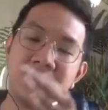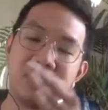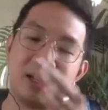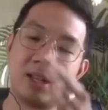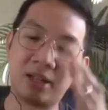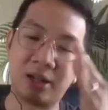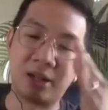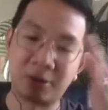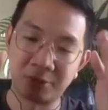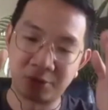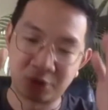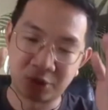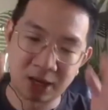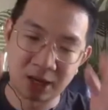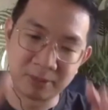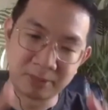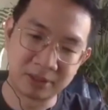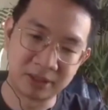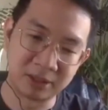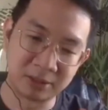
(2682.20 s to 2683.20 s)
And then our
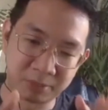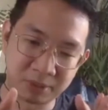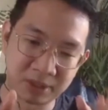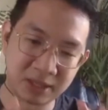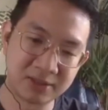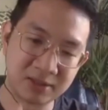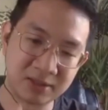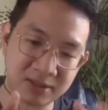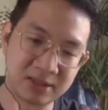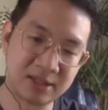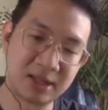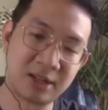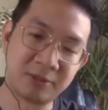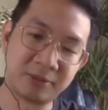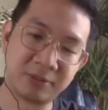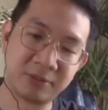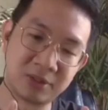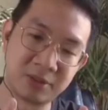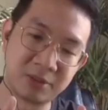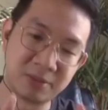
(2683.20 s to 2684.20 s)
job in the present
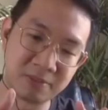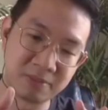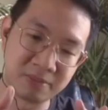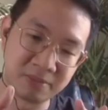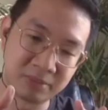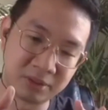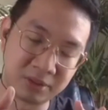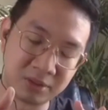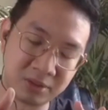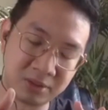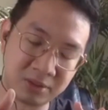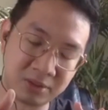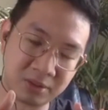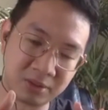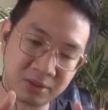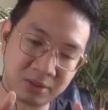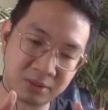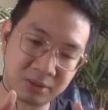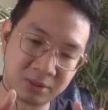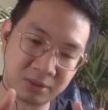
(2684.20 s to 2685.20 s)
self is to
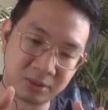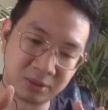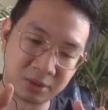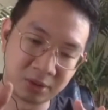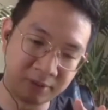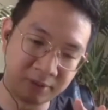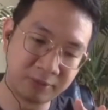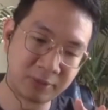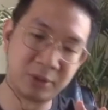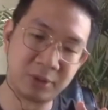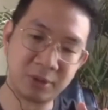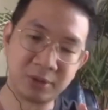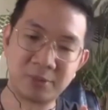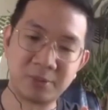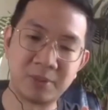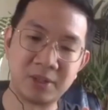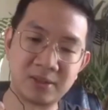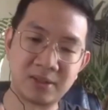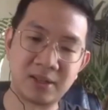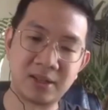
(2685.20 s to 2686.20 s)
learn from those
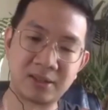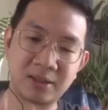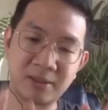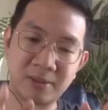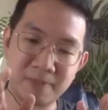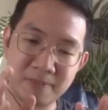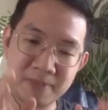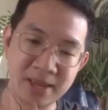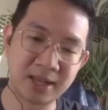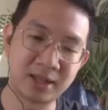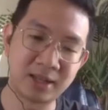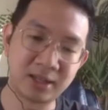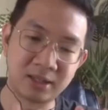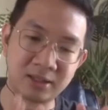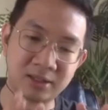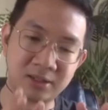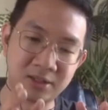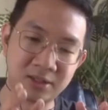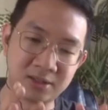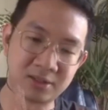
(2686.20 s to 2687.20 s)
mistakes and make
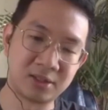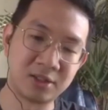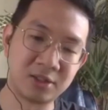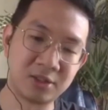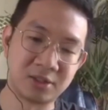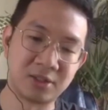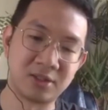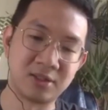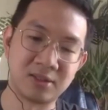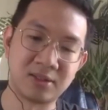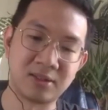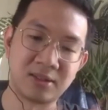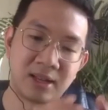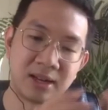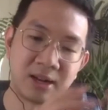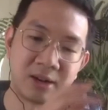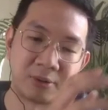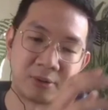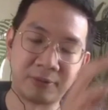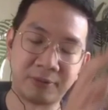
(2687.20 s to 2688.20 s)
decisions that
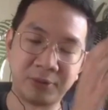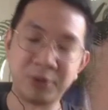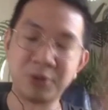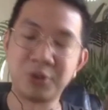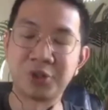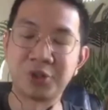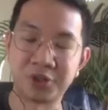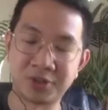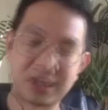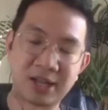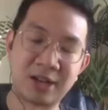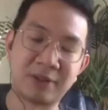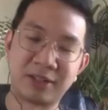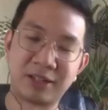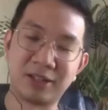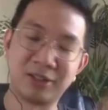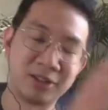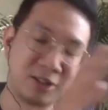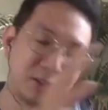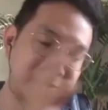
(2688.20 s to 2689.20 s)
our future self
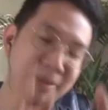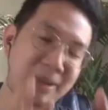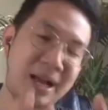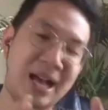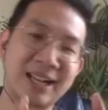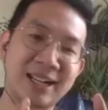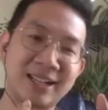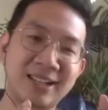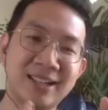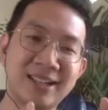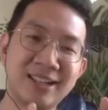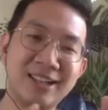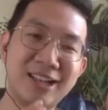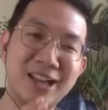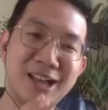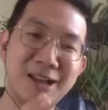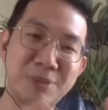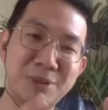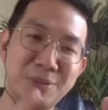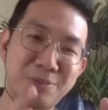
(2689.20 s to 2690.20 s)
can look back
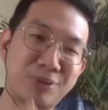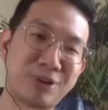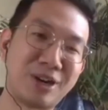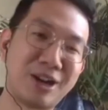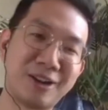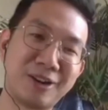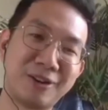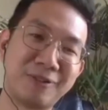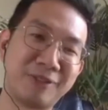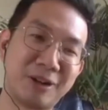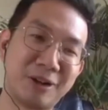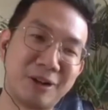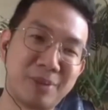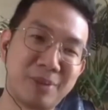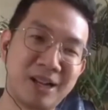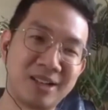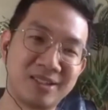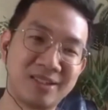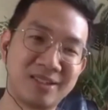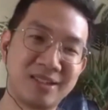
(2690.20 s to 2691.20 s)
and be proud of our
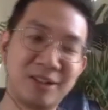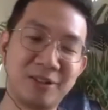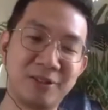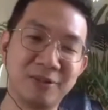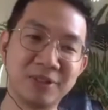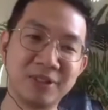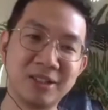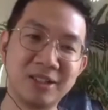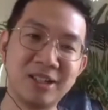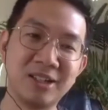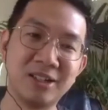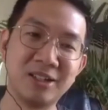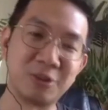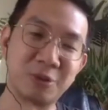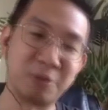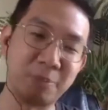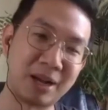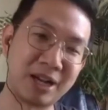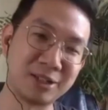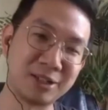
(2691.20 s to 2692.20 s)
past selves.
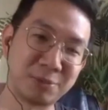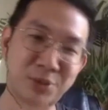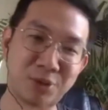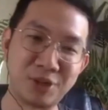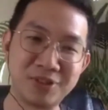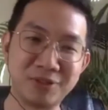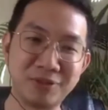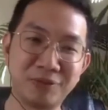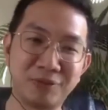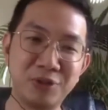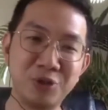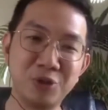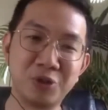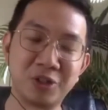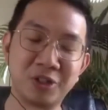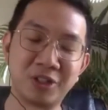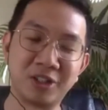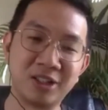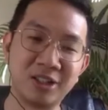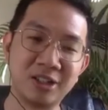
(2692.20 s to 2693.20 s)
So past, present,
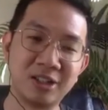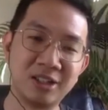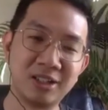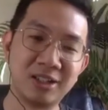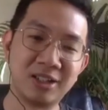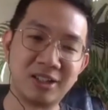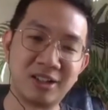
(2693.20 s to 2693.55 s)
future,